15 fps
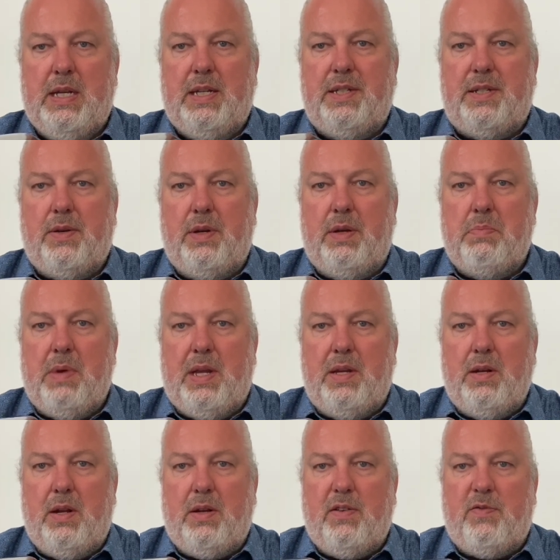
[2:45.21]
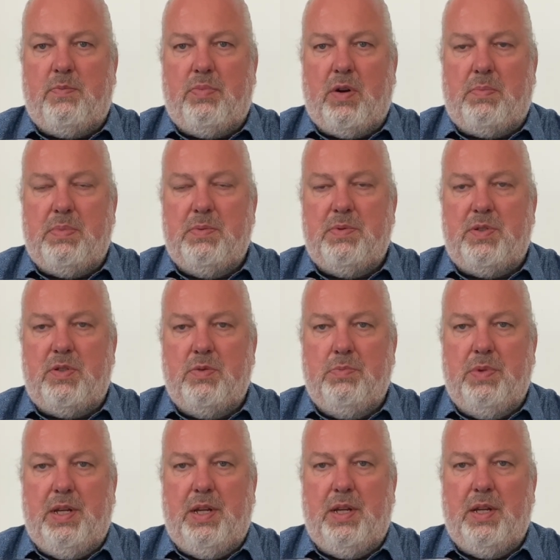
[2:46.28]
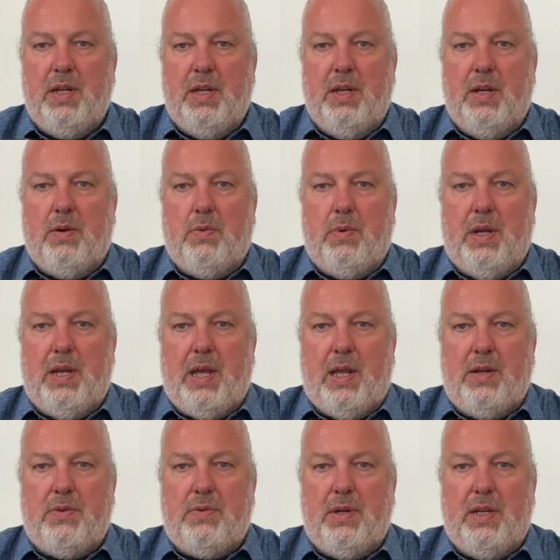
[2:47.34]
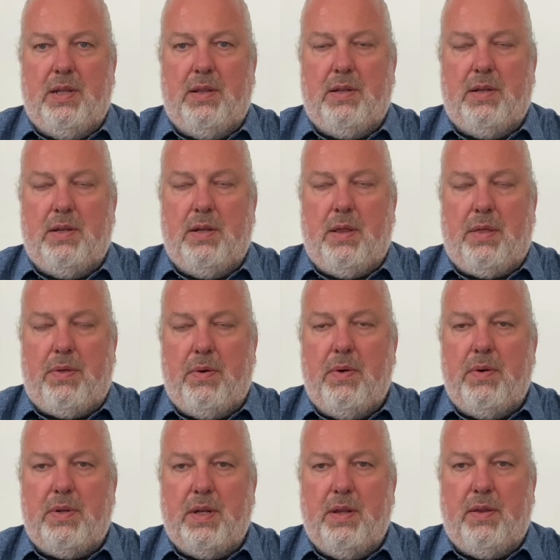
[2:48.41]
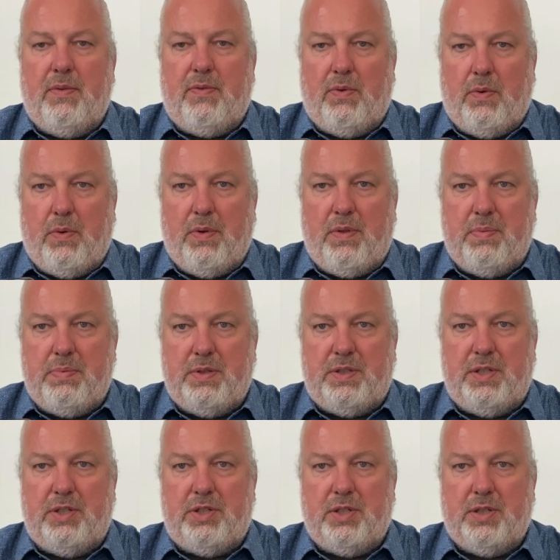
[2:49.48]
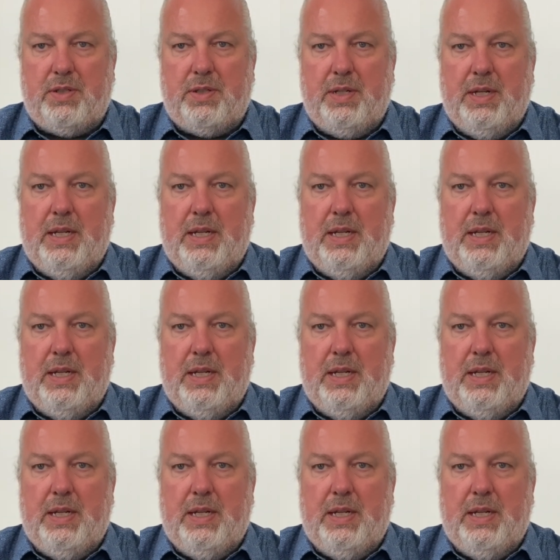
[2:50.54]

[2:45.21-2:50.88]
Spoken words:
So it made a lot of problems to me when entering the third and the fourth position.